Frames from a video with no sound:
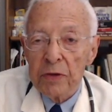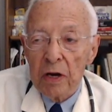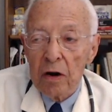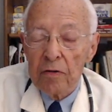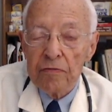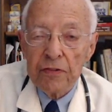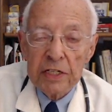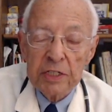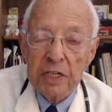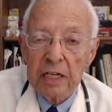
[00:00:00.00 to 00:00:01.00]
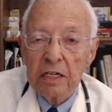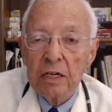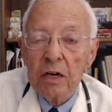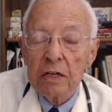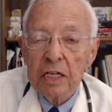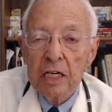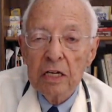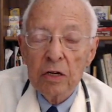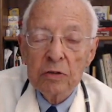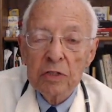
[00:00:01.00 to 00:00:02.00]
are fixated on
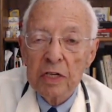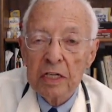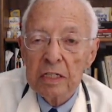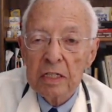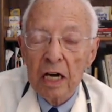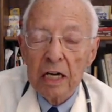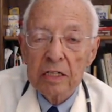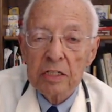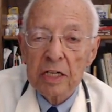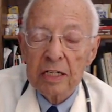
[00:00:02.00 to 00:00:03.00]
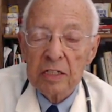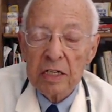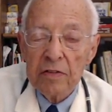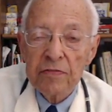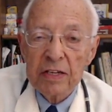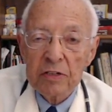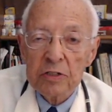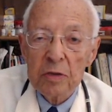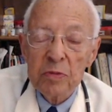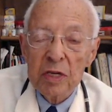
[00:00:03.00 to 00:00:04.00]
ketogenic diets as if there's
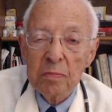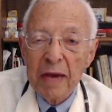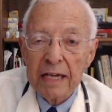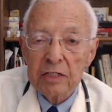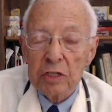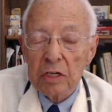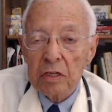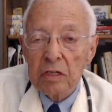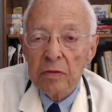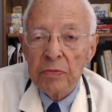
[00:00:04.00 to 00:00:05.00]
something magical